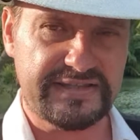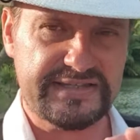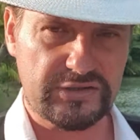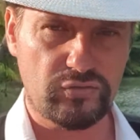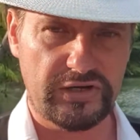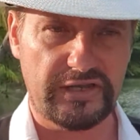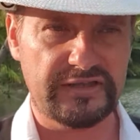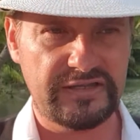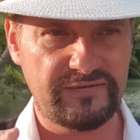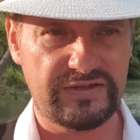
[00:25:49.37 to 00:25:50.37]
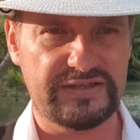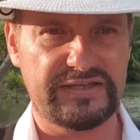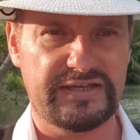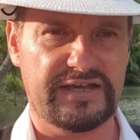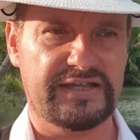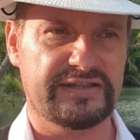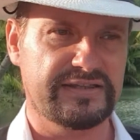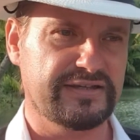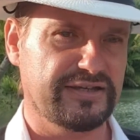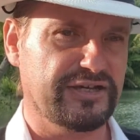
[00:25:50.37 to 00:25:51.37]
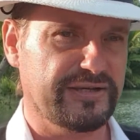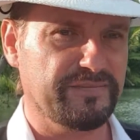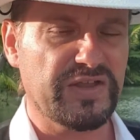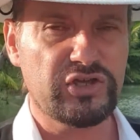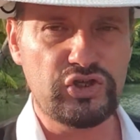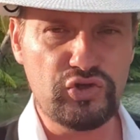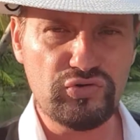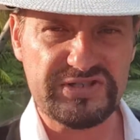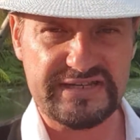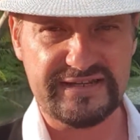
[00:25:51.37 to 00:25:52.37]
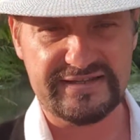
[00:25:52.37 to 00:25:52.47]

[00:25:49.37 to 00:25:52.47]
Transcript: this creativity and using